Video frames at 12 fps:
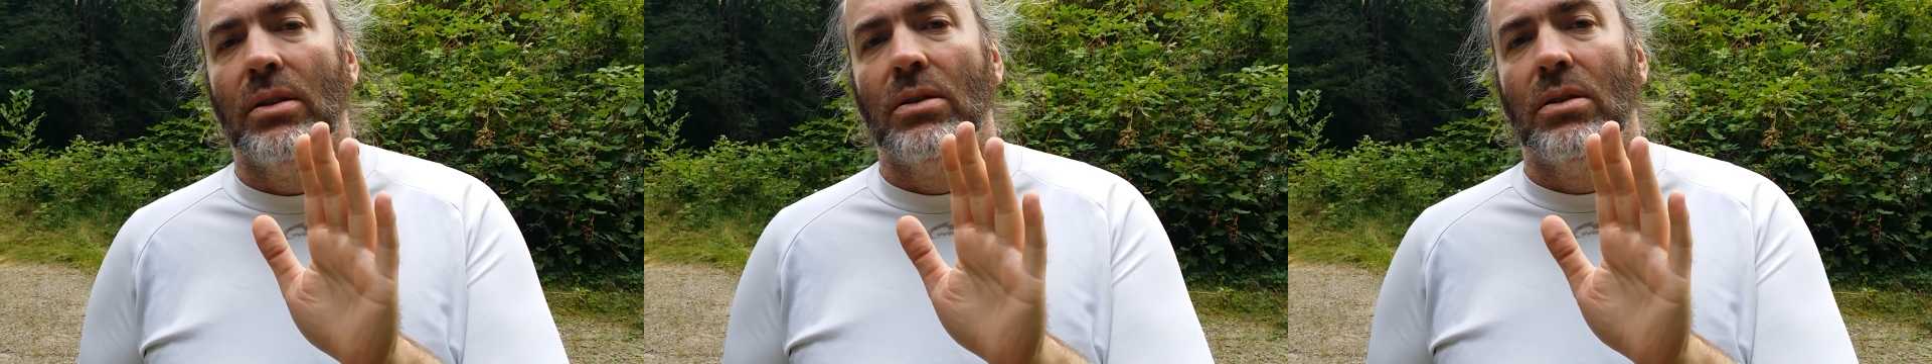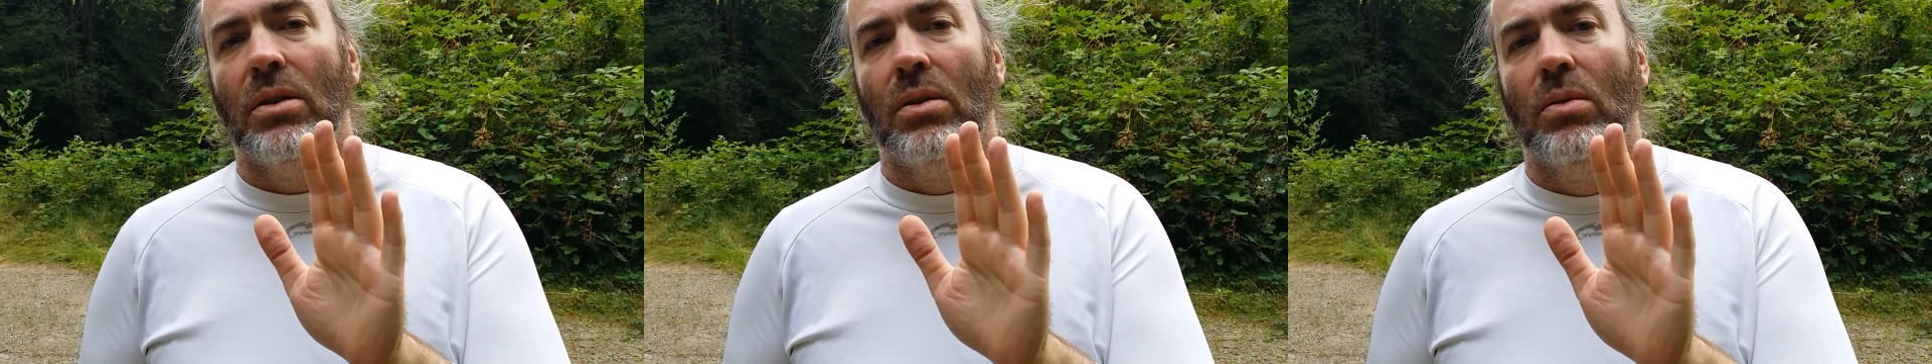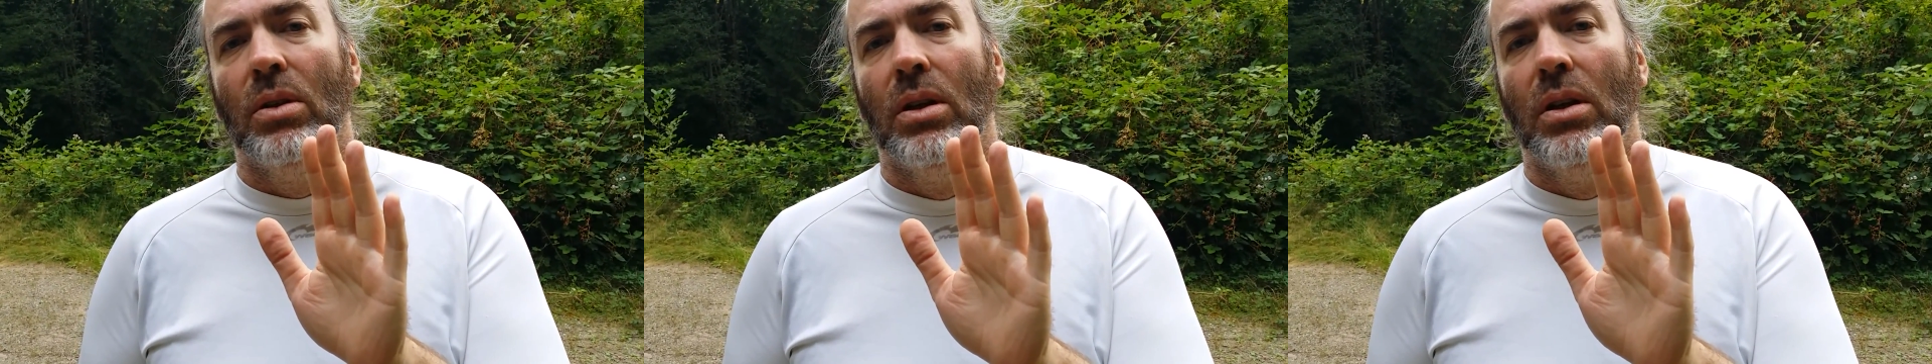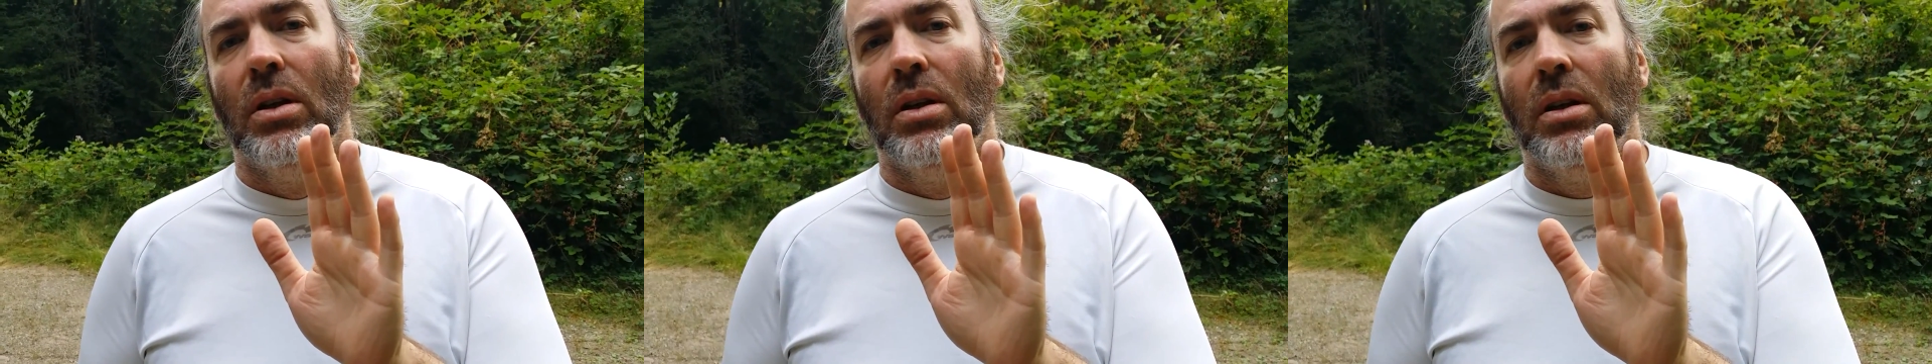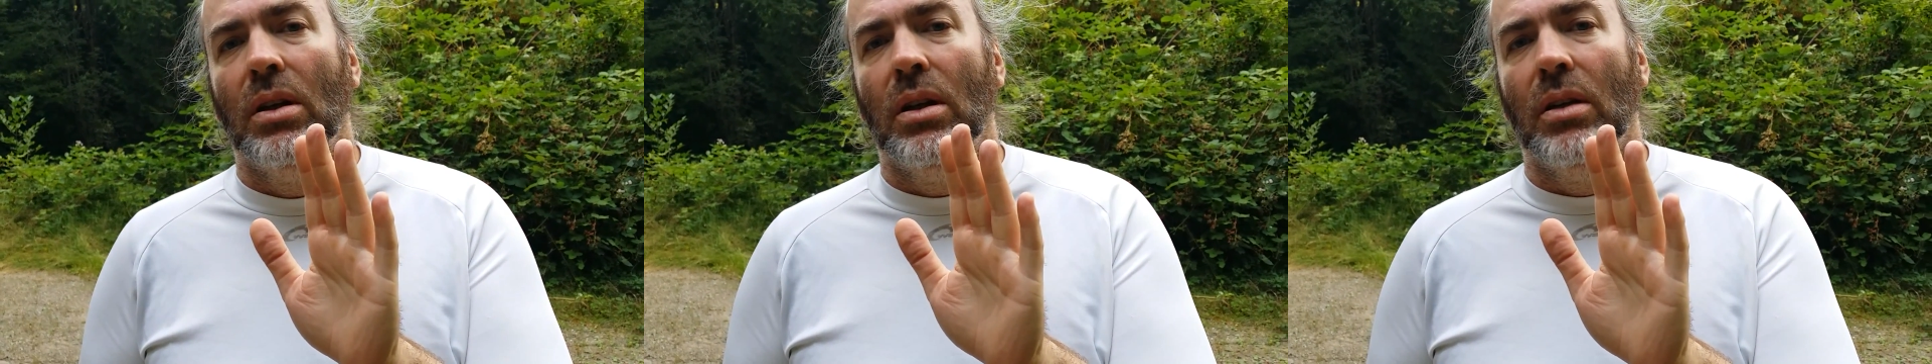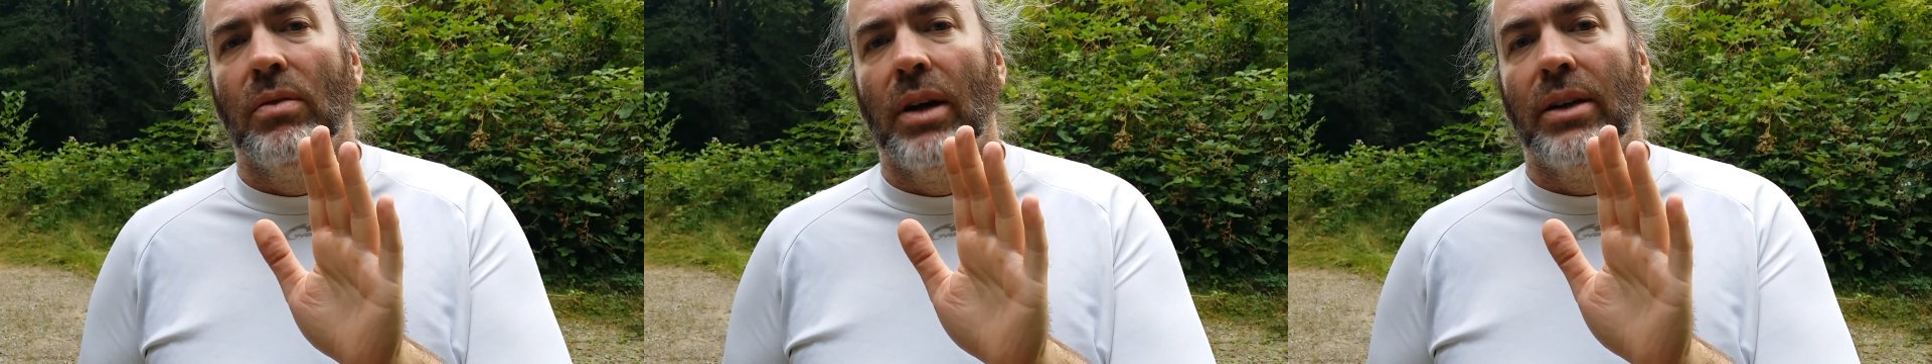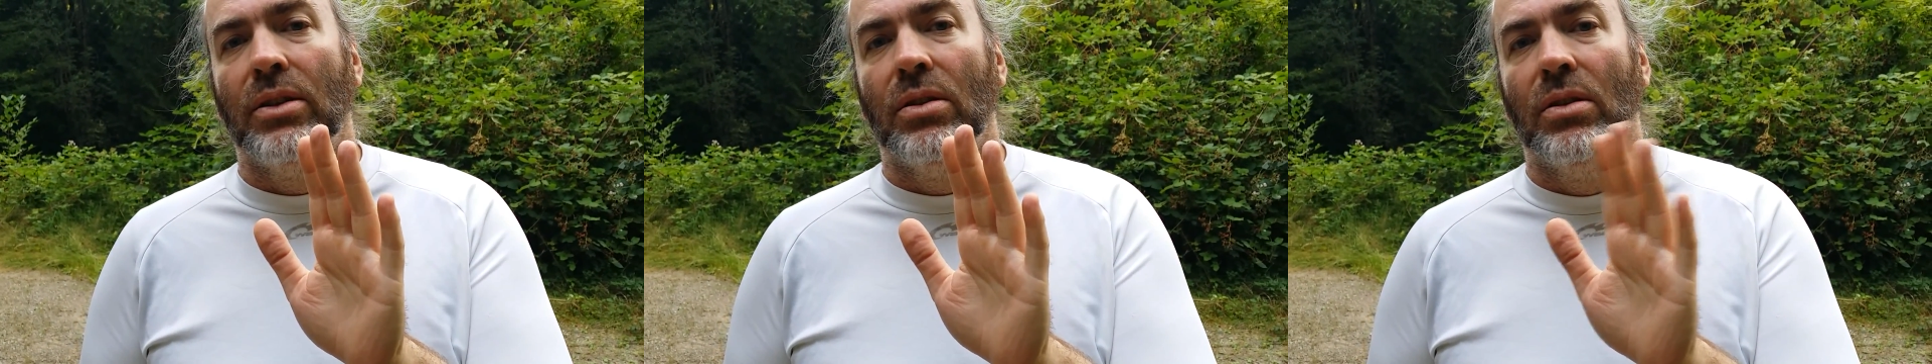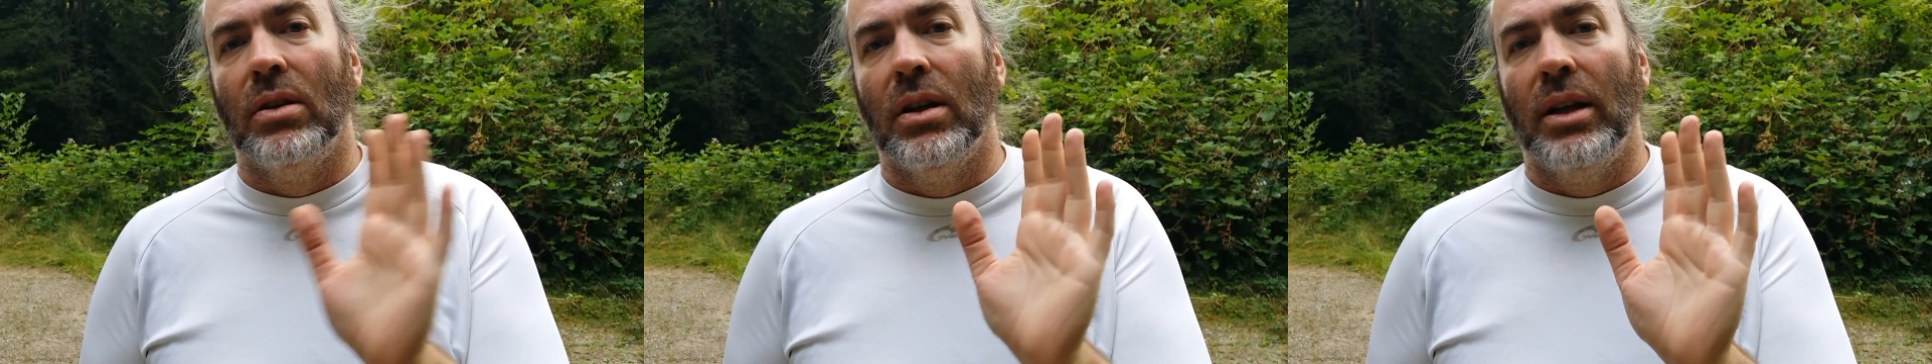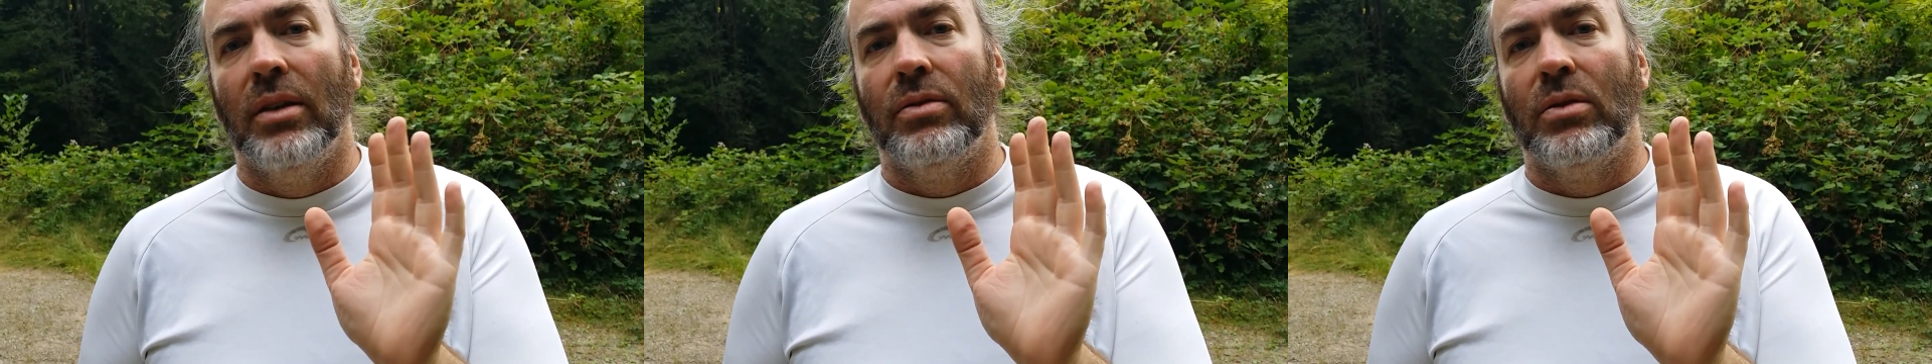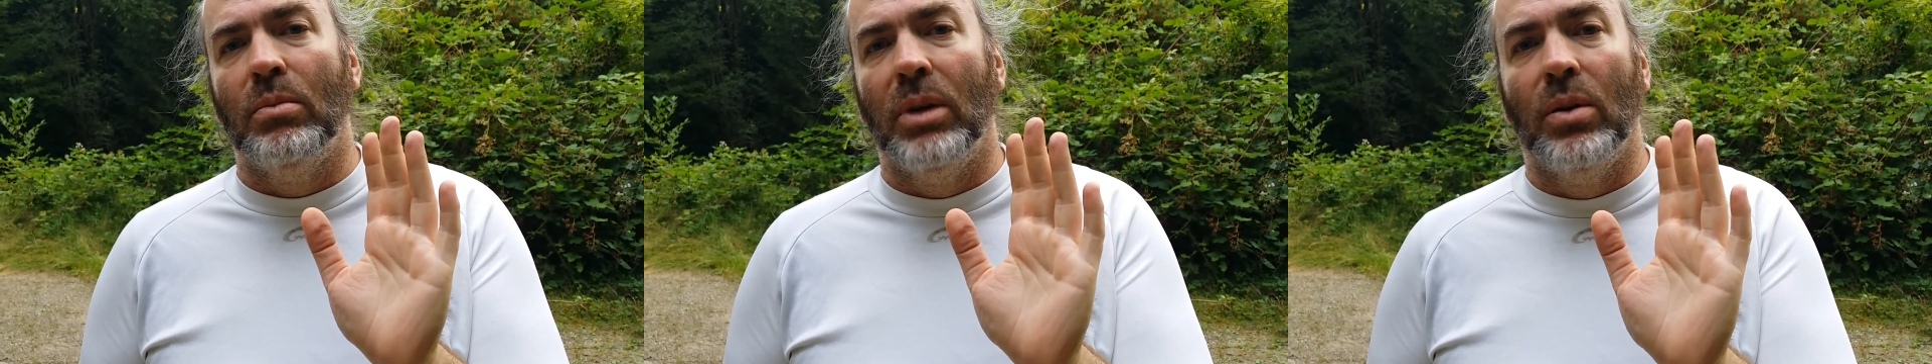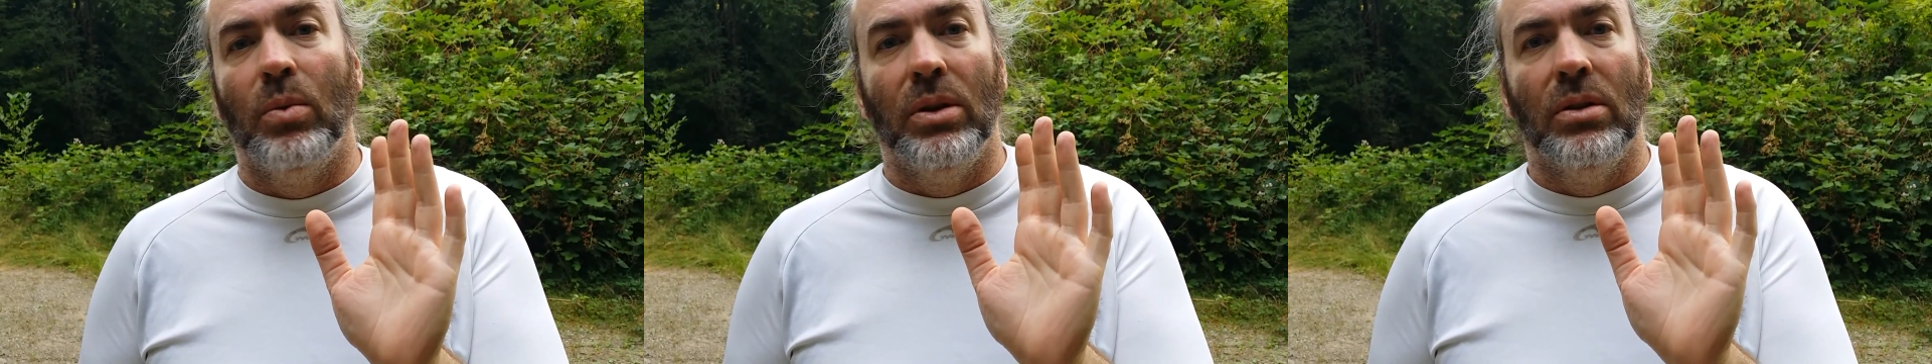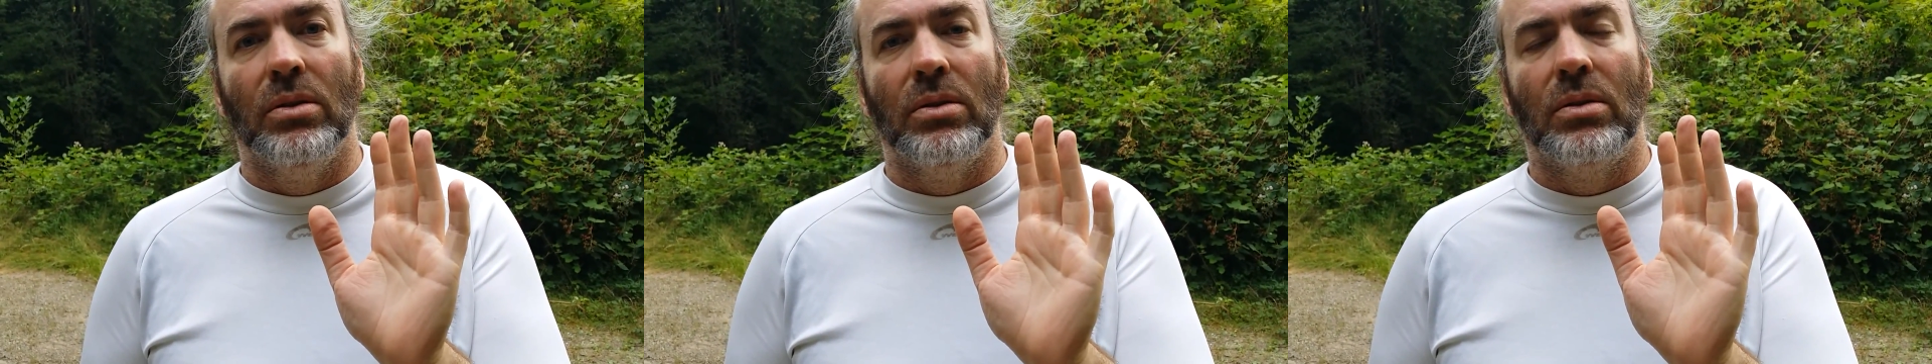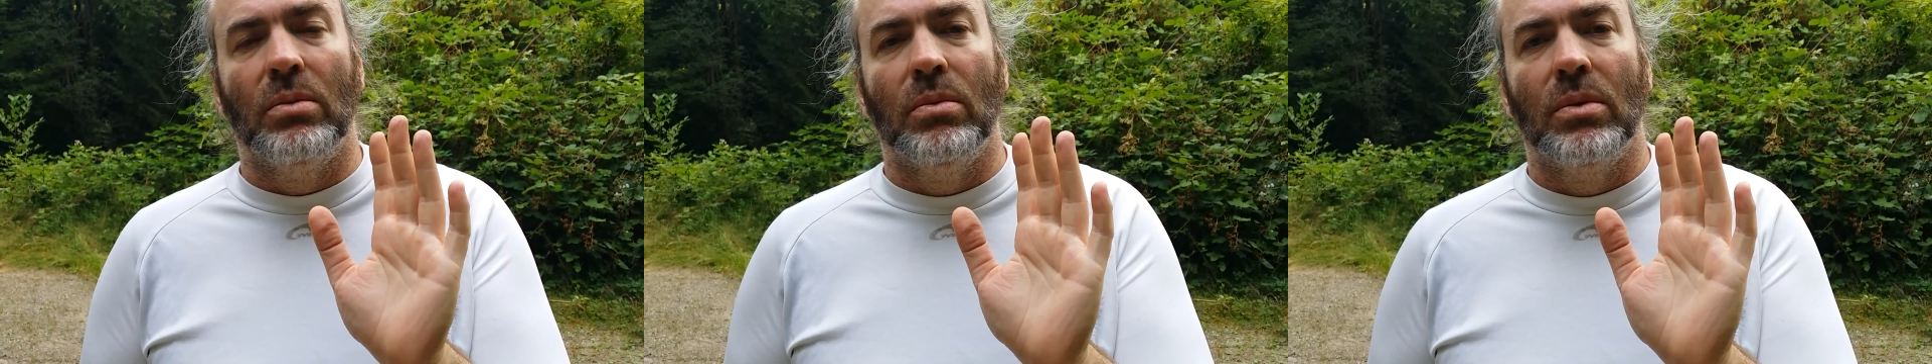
So if I turn left, my wheels